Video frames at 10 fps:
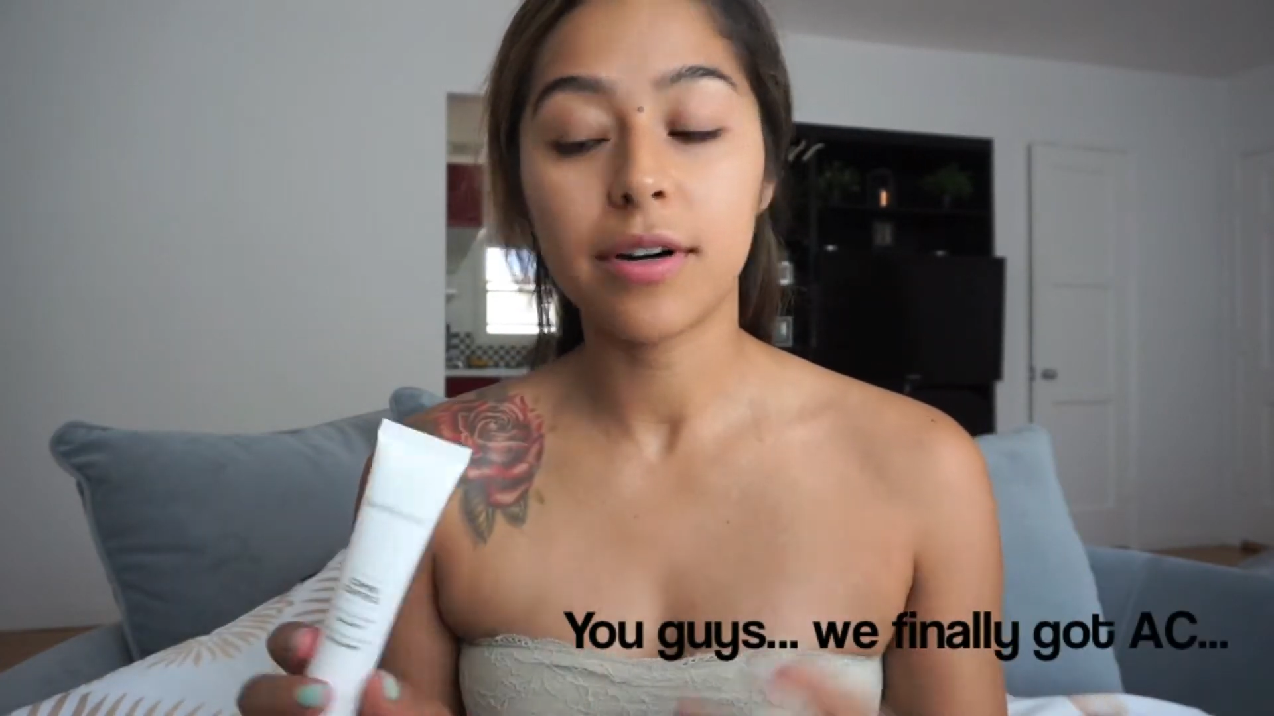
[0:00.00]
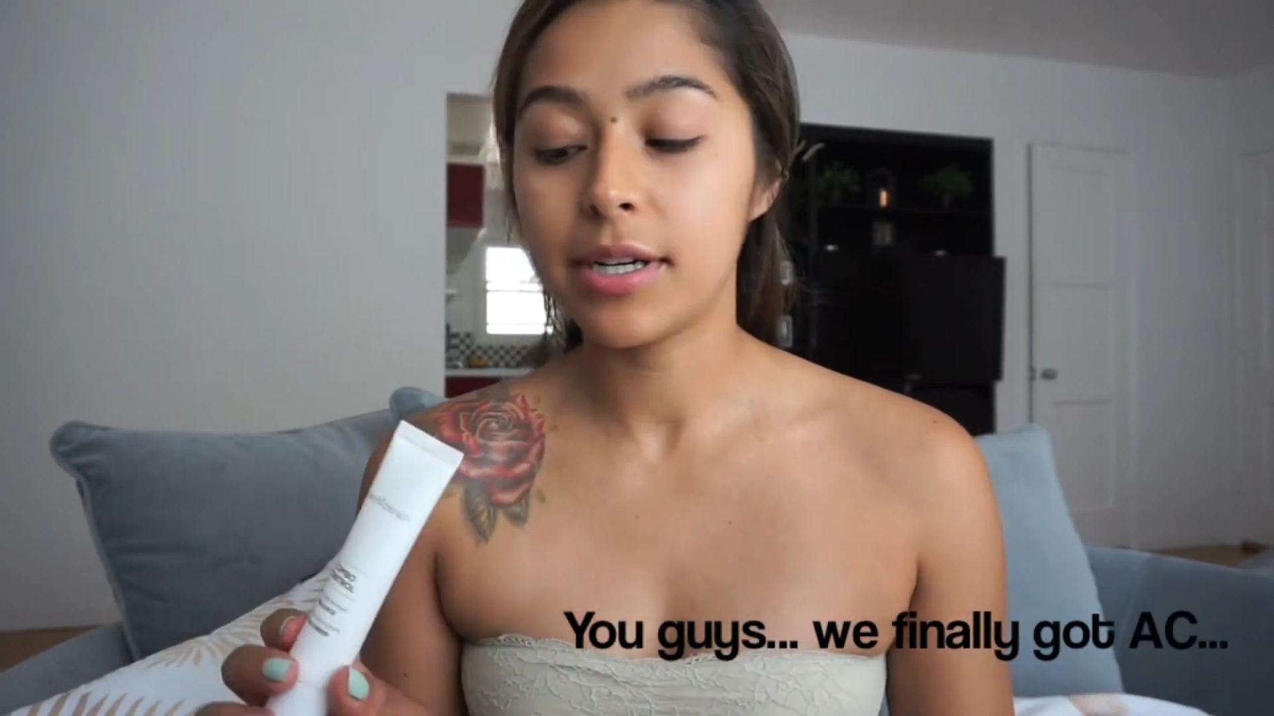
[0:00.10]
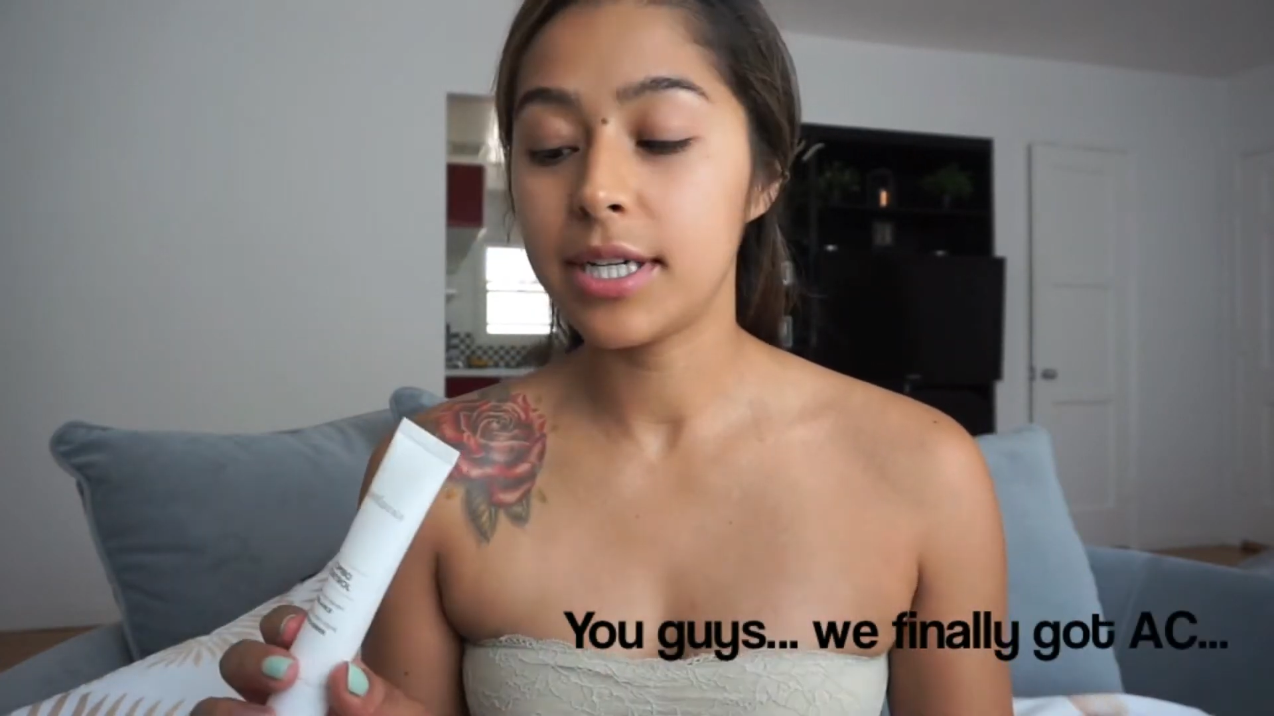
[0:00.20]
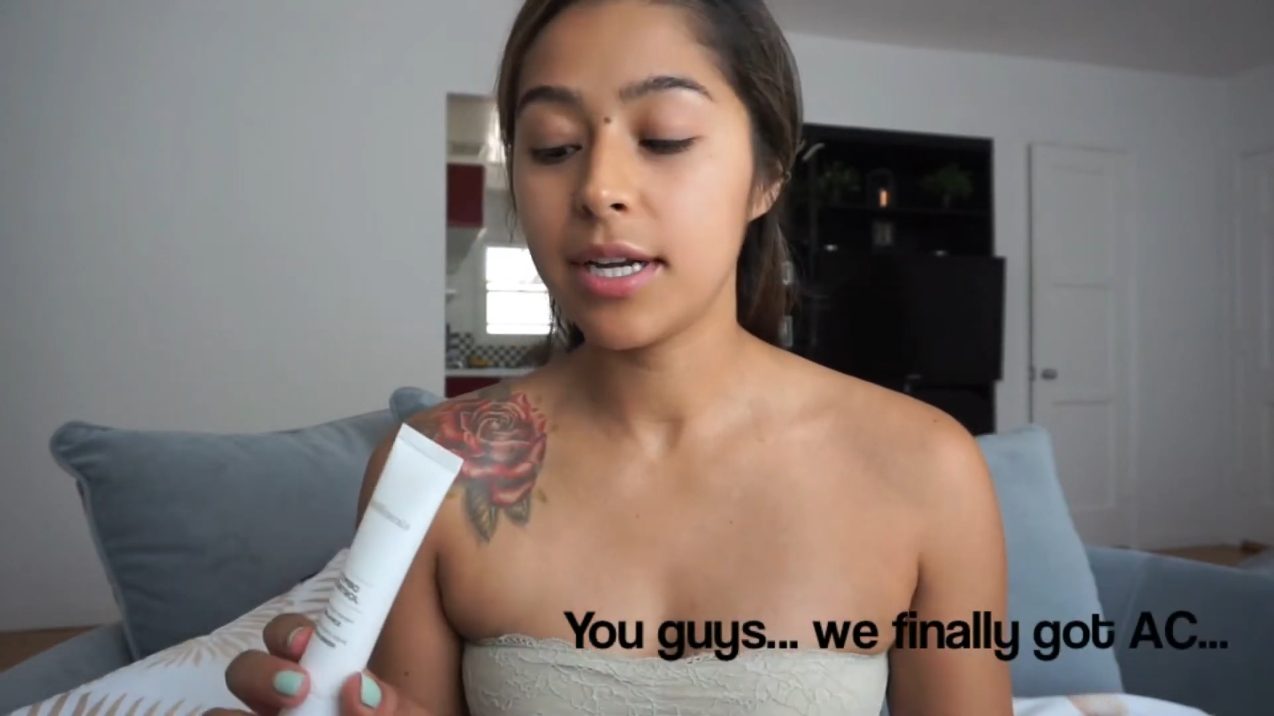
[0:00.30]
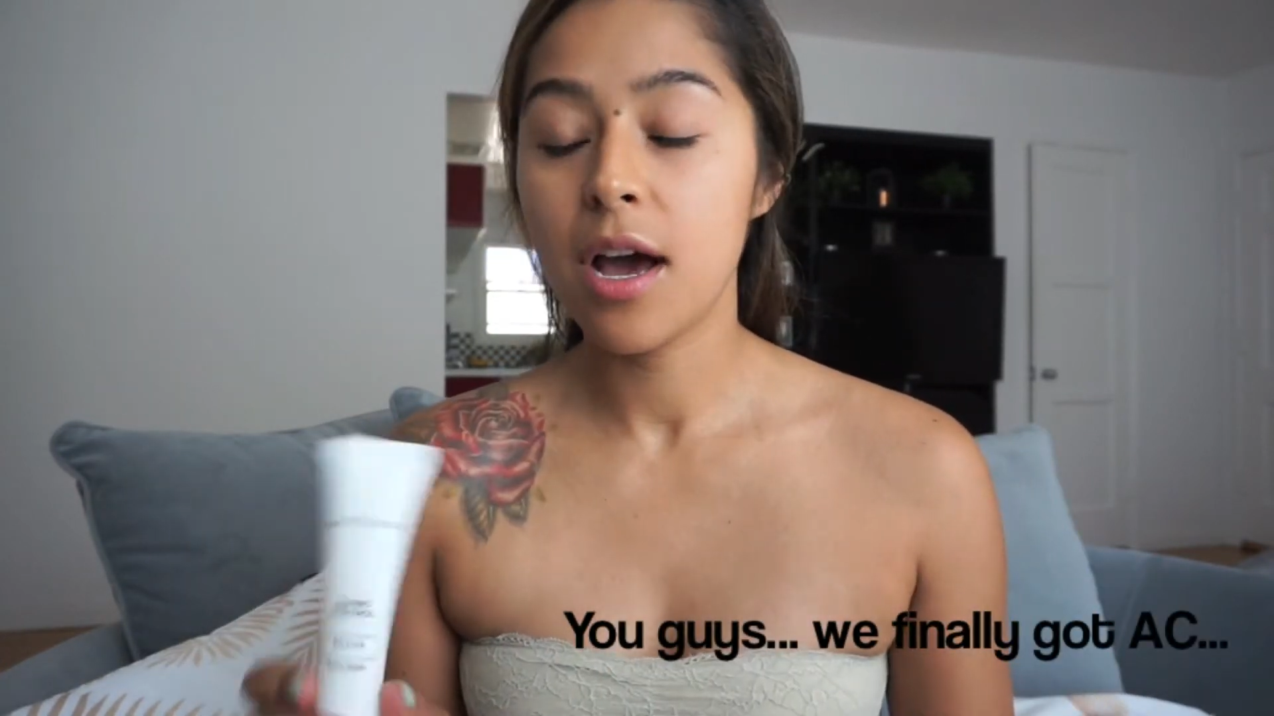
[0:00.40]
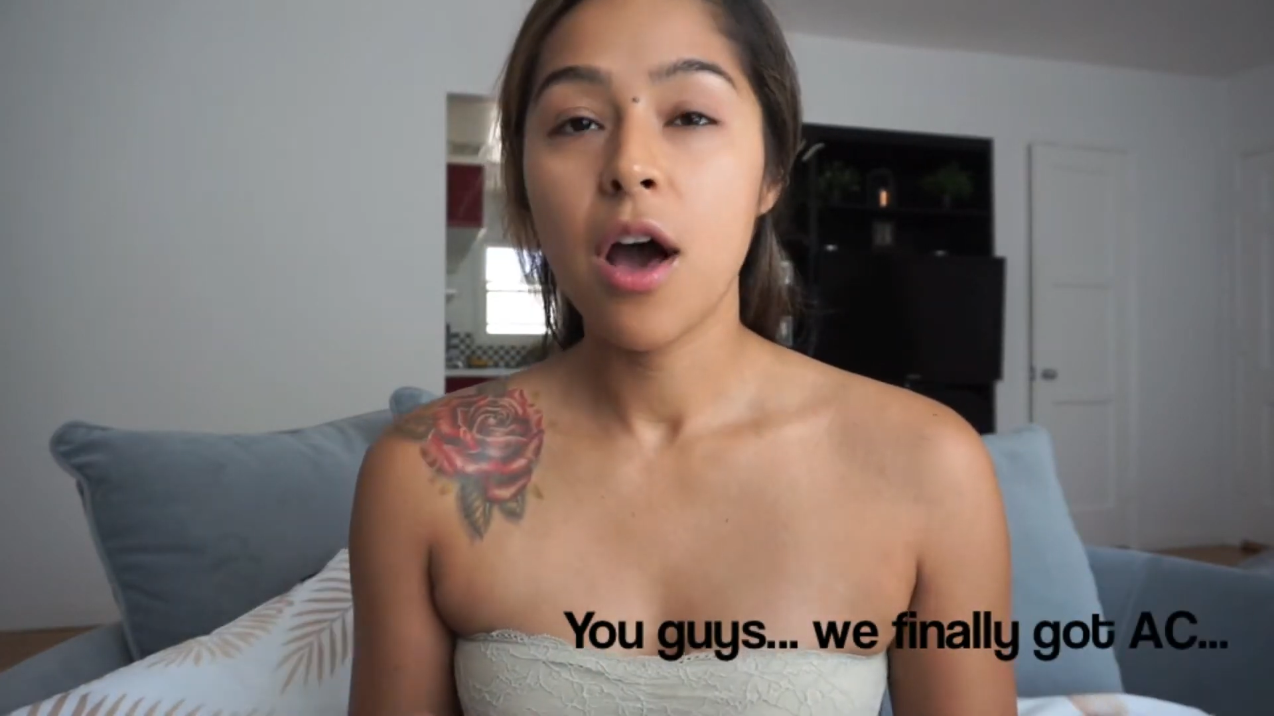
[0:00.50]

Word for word: on.